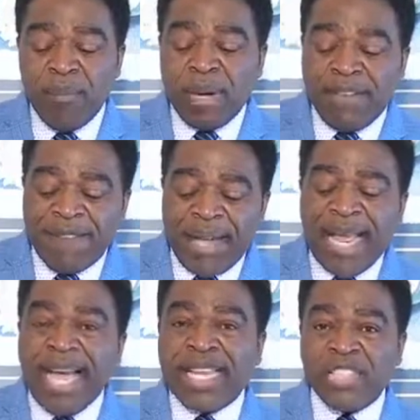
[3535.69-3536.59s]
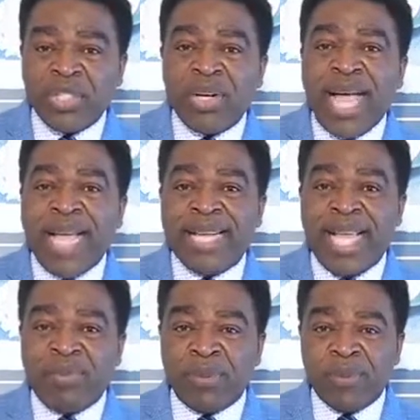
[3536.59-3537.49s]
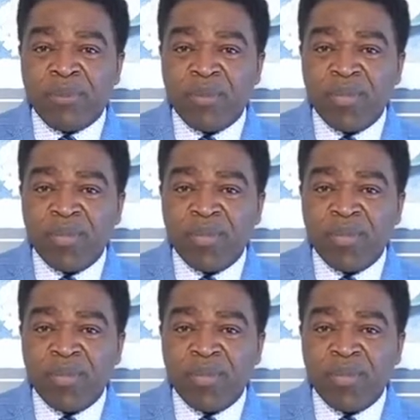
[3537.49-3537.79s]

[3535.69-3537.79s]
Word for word: But the Father and the Son are in heaven.